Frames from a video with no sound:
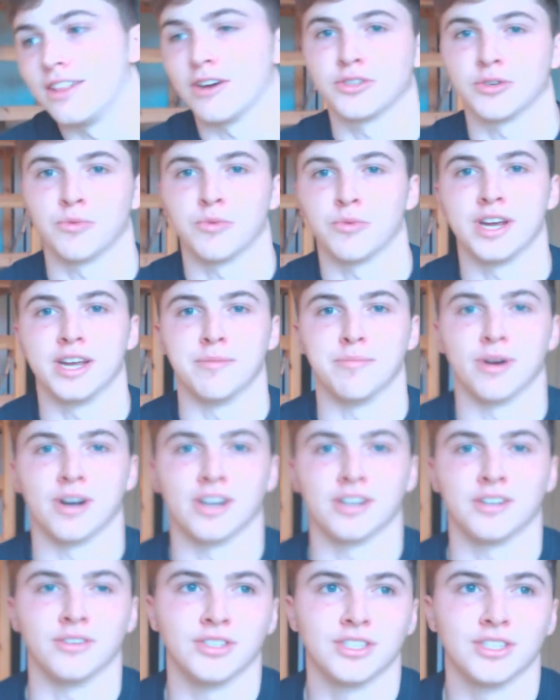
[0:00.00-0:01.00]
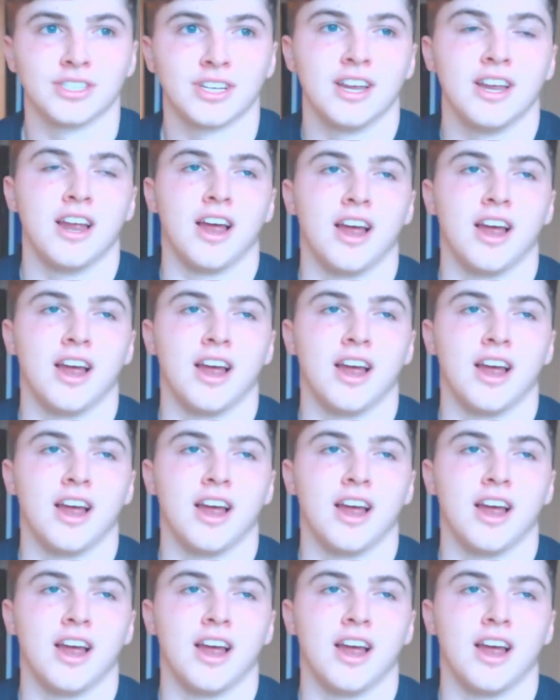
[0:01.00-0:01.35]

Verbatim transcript: That was a weird bird noise.